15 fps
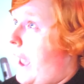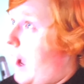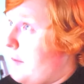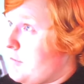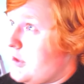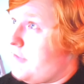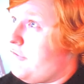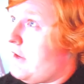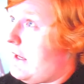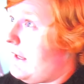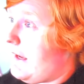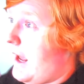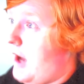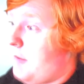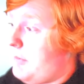I'm just
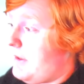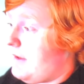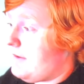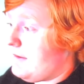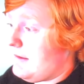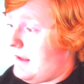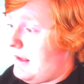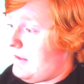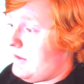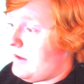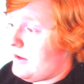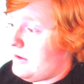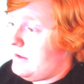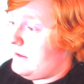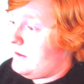freaking out because
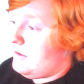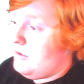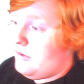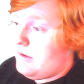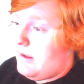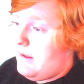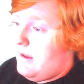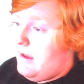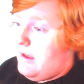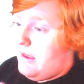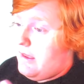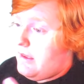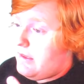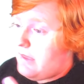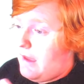literally, dude,
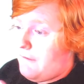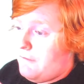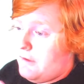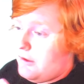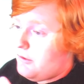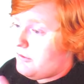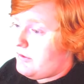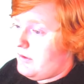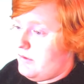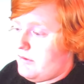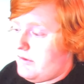that video is